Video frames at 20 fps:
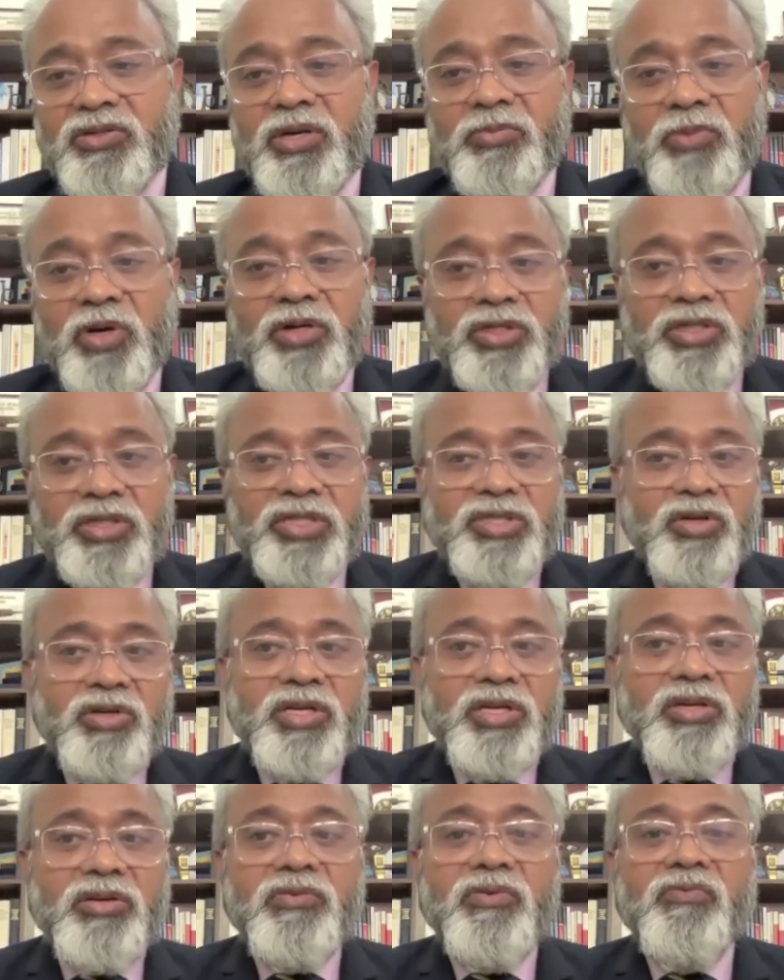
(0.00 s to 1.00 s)
So I'm not just
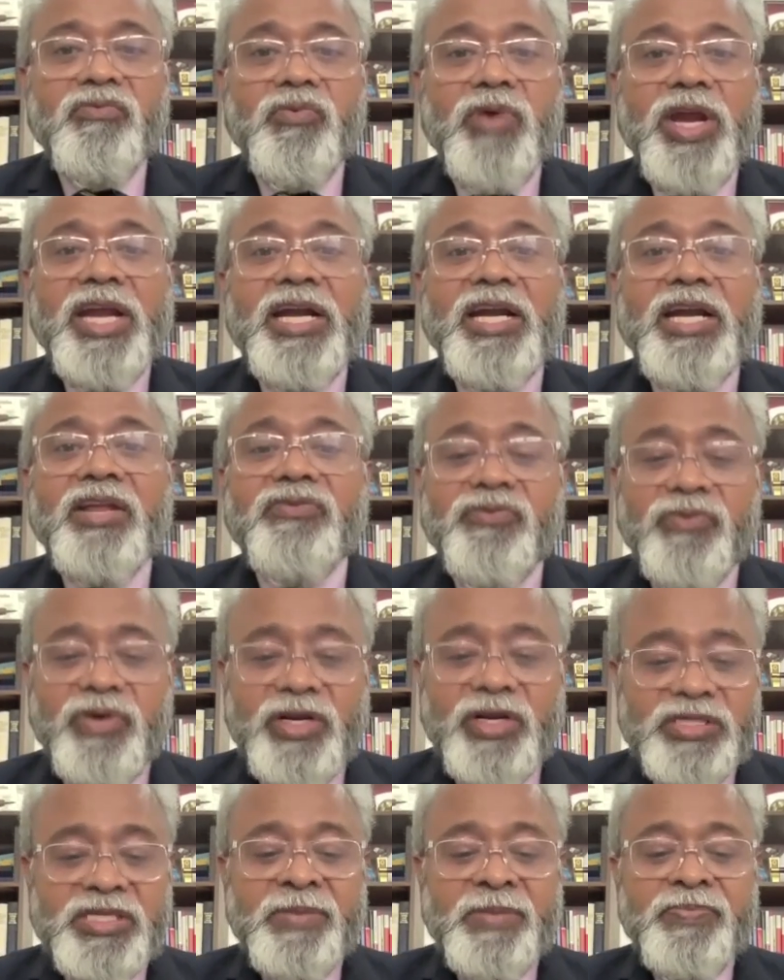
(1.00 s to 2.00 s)
talking of a weight
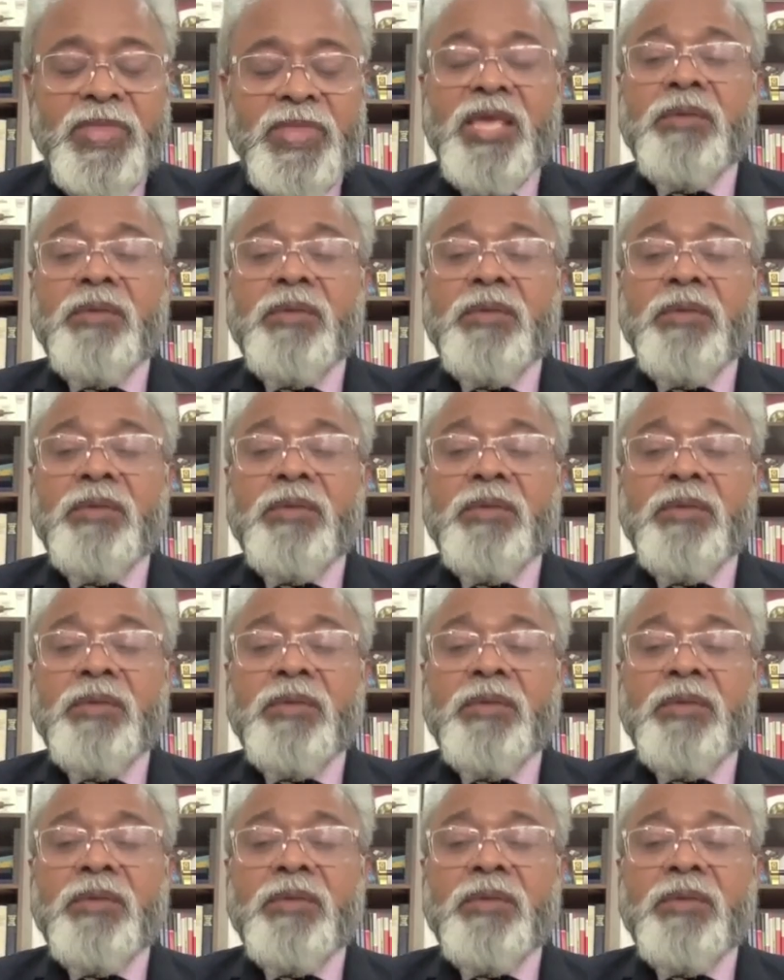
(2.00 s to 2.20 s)
difference,